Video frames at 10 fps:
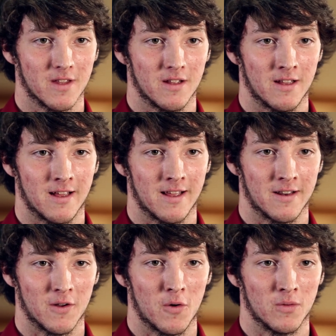
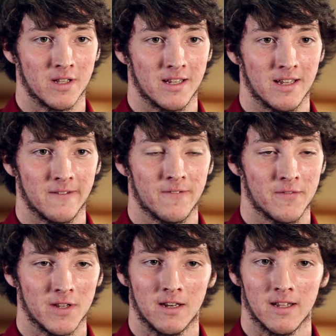and only
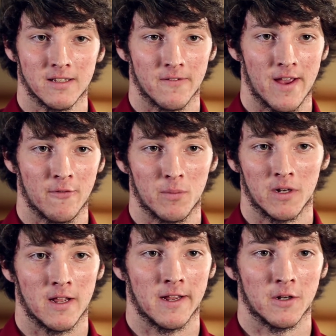15 kids have ever been
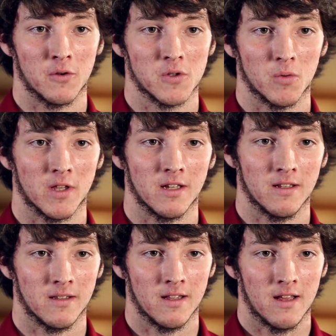diagnosed with it.
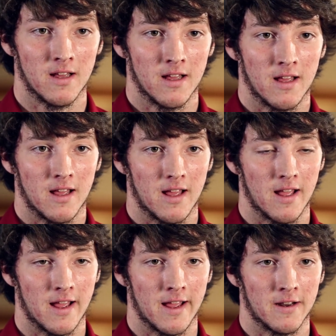
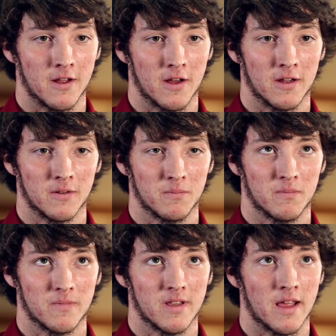And I
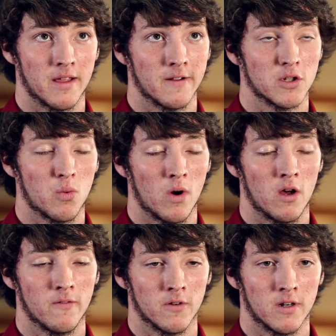think
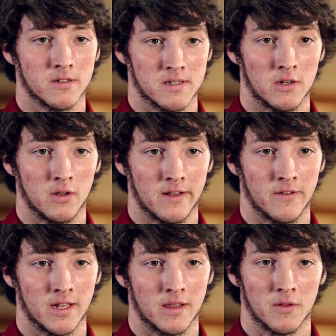12 are still
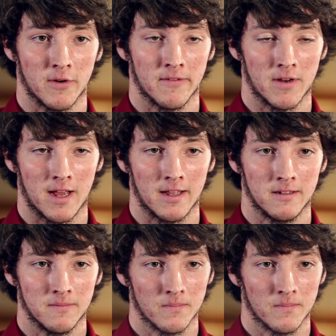living and 3 have died.